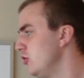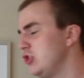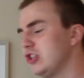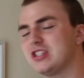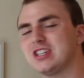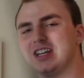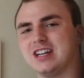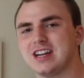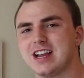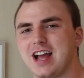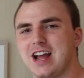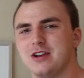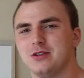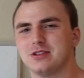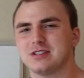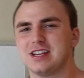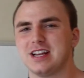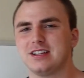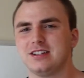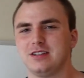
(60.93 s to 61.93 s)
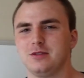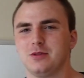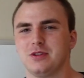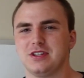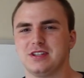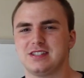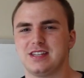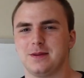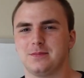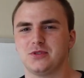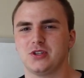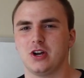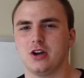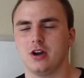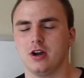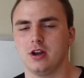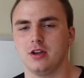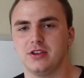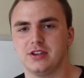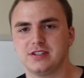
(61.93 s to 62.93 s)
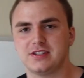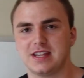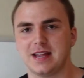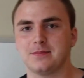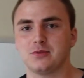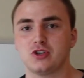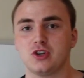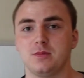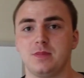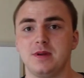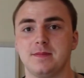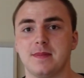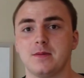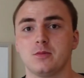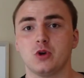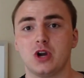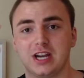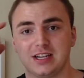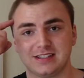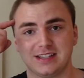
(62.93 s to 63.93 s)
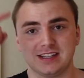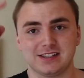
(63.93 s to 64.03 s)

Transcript: Just kidding, I know exactly what the steps are. The steps should be memorized.